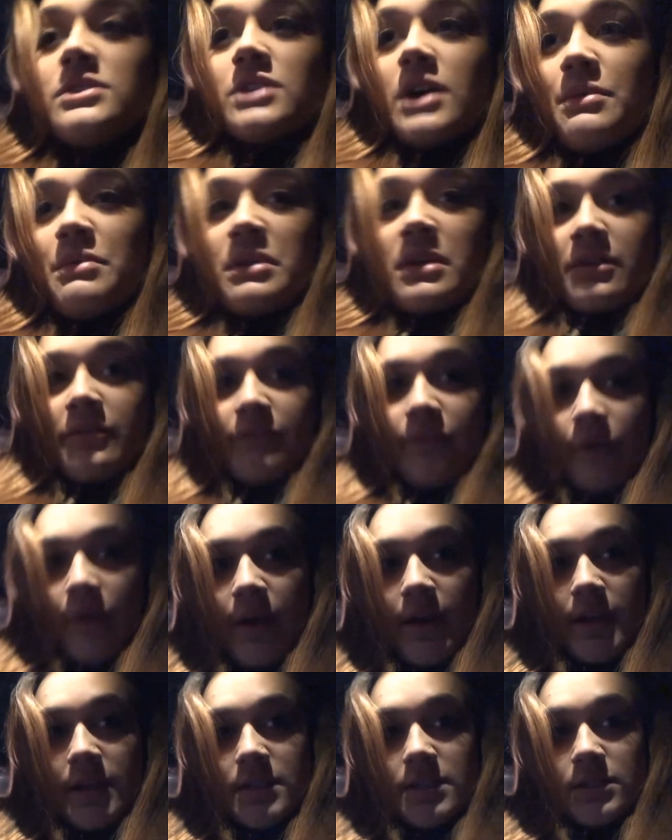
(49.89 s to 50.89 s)
So I'm looking
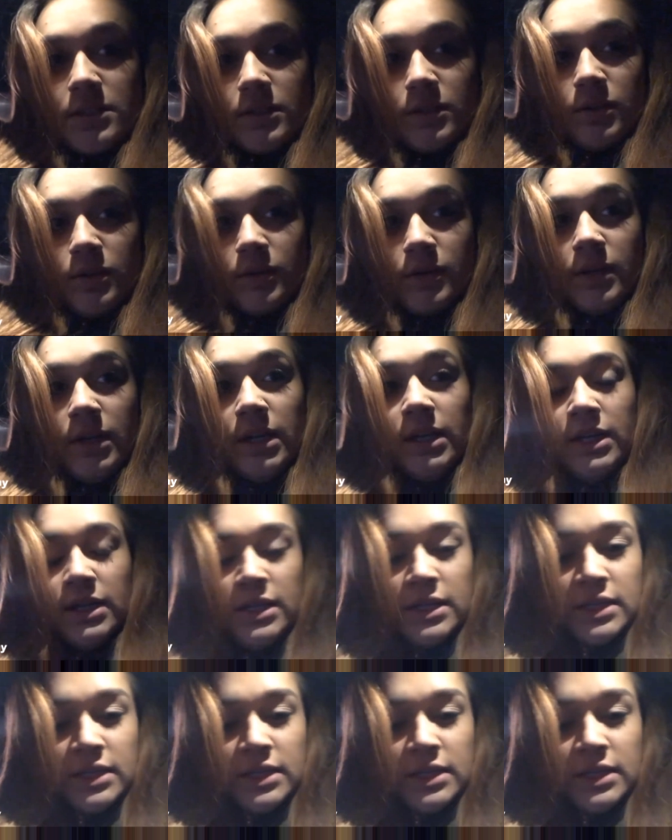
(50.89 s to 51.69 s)
forward to